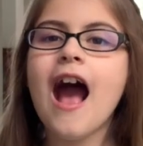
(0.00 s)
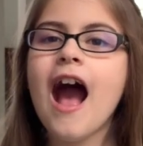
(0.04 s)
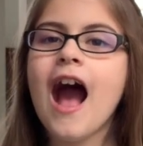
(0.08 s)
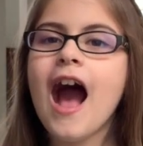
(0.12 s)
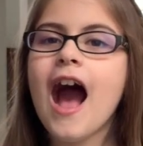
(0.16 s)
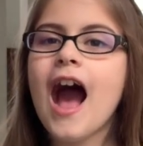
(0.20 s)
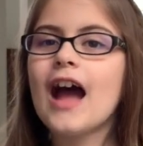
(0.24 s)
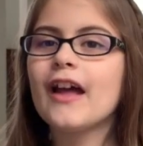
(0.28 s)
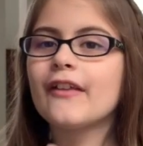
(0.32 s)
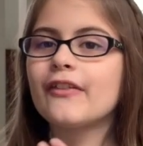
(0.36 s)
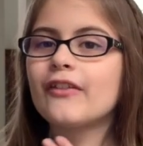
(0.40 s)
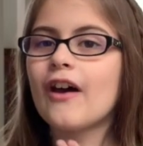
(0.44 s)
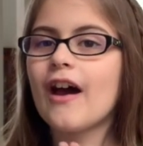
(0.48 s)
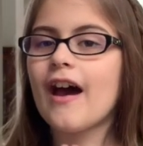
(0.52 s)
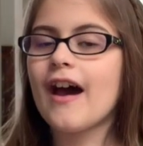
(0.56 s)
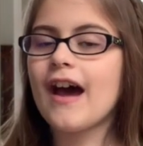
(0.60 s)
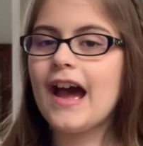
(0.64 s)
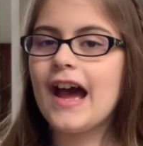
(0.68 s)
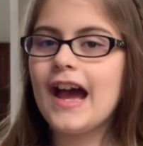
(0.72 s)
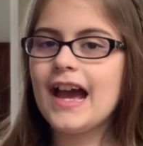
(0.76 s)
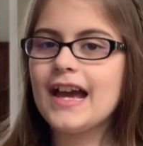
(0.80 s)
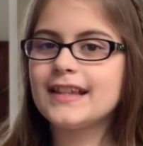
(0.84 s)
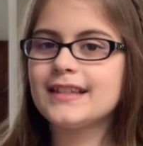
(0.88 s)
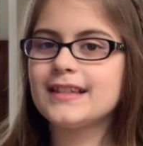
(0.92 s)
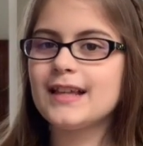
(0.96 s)
I thought
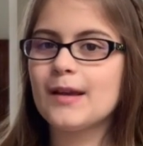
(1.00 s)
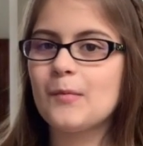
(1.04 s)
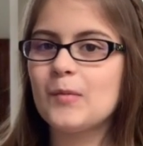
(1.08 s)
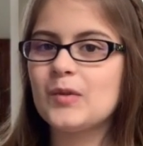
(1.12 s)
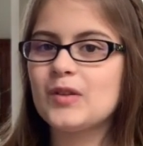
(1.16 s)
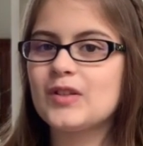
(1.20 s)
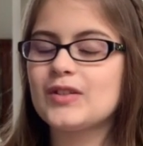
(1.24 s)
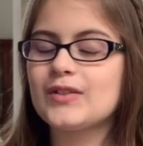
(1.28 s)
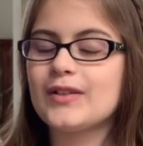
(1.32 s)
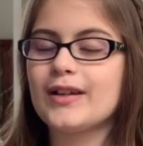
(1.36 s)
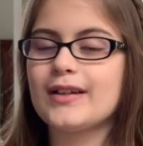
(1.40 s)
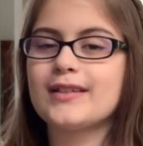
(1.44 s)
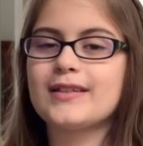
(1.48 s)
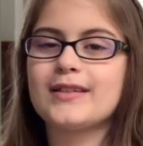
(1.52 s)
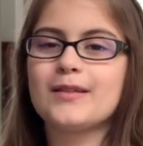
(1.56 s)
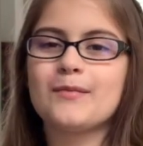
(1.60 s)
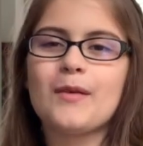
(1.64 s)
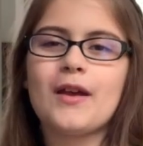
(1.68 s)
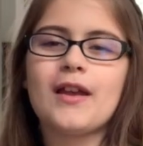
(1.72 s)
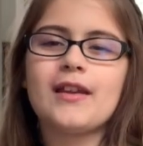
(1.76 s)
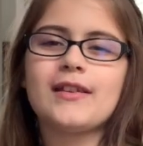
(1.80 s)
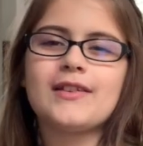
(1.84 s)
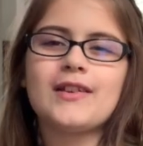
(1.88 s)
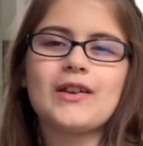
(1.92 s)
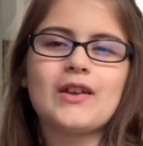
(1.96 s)
I'd demonstrate some
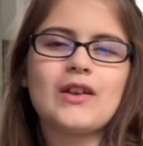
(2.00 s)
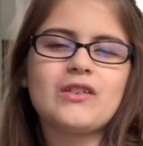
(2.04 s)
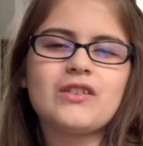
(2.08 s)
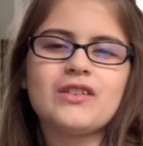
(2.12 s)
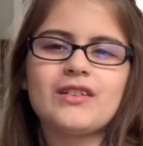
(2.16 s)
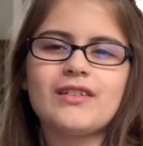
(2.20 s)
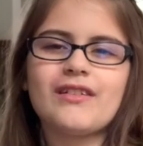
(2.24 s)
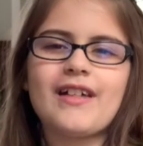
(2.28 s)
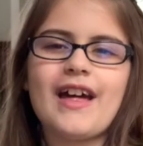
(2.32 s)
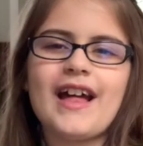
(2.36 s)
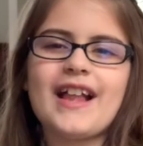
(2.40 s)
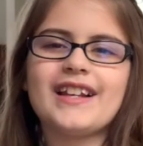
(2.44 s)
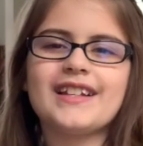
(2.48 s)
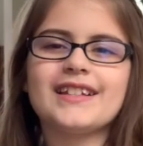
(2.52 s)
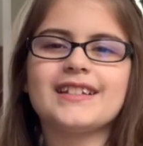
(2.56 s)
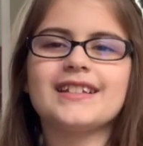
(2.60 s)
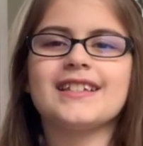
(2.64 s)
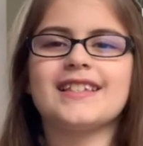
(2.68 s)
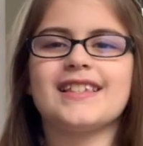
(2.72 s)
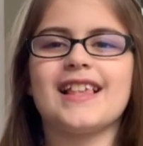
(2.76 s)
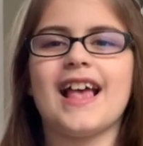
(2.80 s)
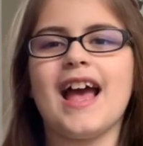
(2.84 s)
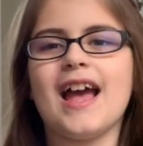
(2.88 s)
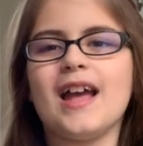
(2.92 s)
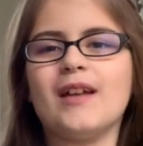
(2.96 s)
ways you could do lighting
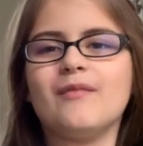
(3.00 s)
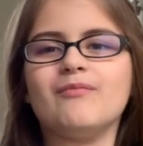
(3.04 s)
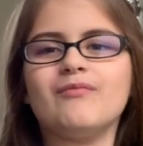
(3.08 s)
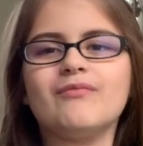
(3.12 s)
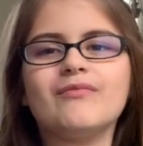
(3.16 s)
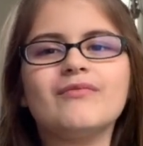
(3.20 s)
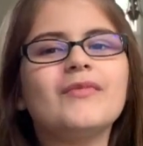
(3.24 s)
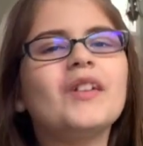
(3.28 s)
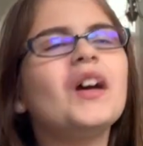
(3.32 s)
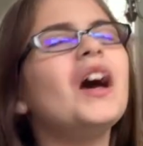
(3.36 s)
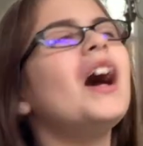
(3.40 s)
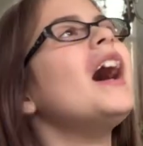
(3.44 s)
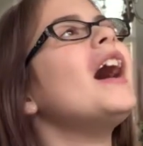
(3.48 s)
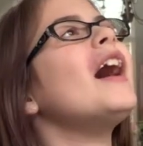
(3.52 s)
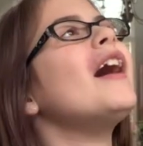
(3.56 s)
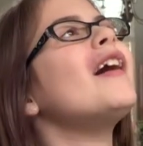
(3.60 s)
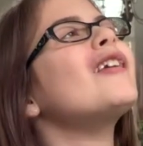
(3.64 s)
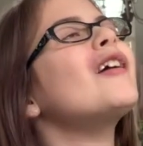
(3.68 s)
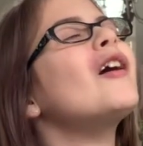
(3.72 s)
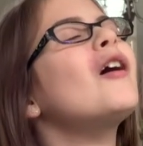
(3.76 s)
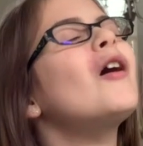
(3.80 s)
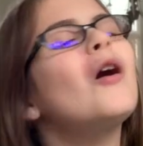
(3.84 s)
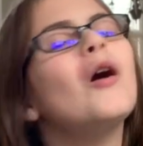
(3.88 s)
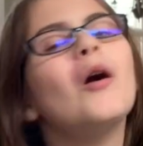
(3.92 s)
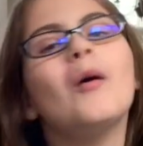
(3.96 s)
design at
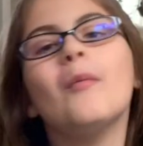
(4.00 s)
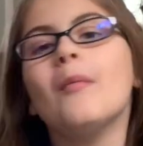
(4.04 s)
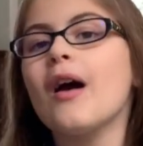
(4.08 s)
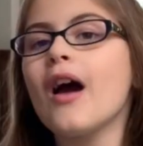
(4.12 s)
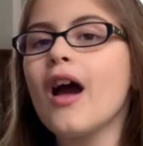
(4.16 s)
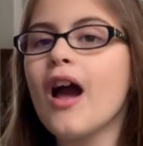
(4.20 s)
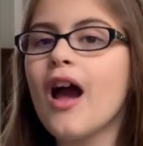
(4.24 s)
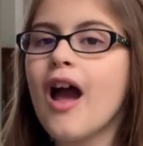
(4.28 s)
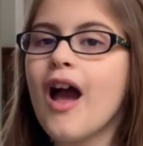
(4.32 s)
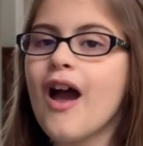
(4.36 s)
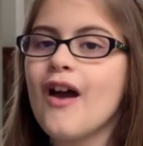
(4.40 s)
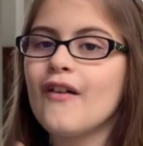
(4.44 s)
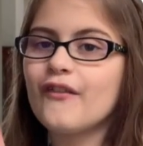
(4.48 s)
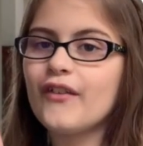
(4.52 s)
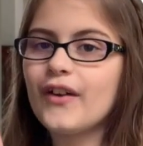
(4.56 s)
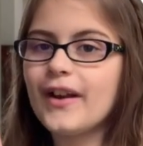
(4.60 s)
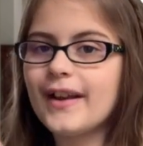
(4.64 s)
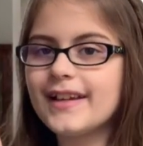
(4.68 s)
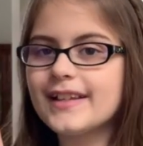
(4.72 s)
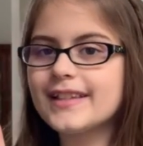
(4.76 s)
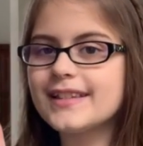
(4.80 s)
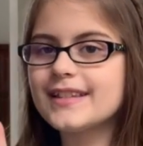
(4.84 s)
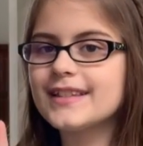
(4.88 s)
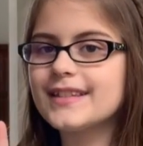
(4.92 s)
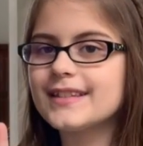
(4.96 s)
home. For
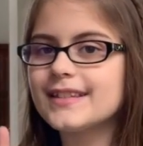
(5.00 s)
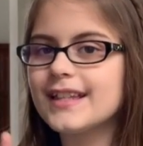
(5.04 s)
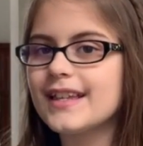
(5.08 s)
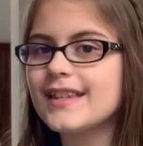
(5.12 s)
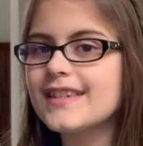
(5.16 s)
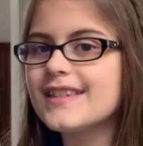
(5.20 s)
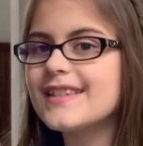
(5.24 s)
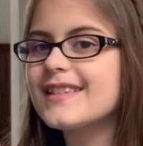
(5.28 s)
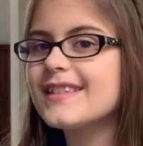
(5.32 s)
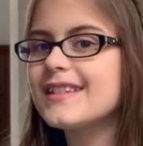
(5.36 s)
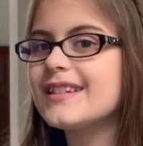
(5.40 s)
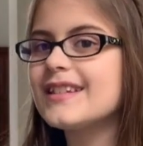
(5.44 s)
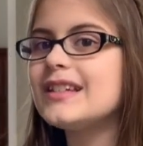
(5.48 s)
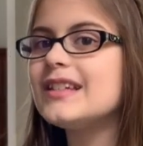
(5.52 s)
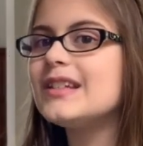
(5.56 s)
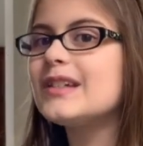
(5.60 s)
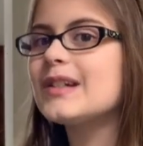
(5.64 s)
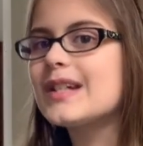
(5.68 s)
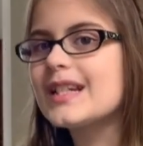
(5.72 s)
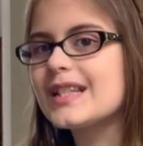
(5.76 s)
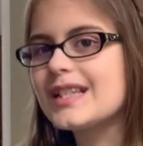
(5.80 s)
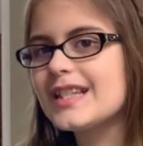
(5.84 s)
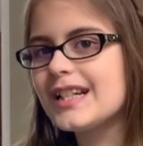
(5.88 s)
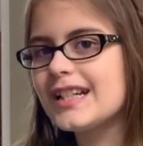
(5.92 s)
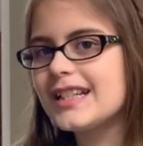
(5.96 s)
instance, you
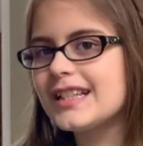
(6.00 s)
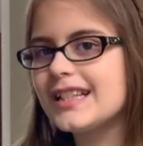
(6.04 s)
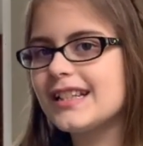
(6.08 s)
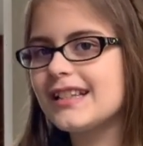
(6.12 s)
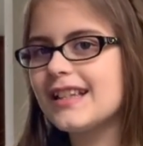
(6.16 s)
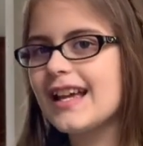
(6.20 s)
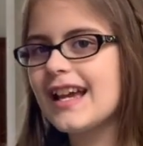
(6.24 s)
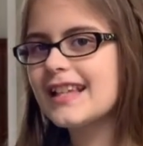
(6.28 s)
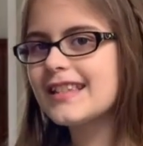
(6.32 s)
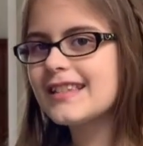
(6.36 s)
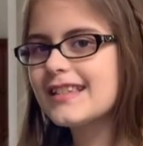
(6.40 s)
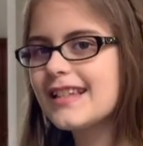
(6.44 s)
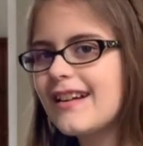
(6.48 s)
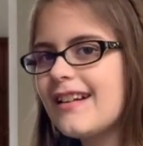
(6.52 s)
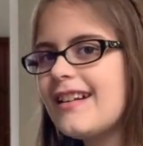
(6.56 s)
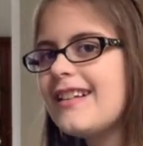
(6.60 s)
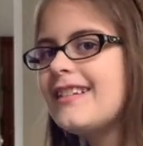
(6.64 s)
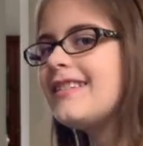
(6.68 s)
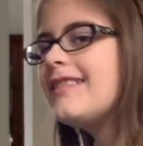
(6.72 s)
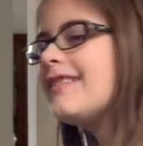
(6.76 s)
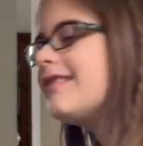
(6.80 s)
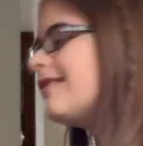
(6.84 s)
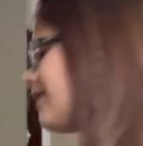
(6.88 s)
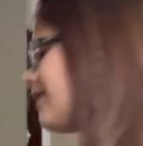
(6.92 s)
could turn the lights on.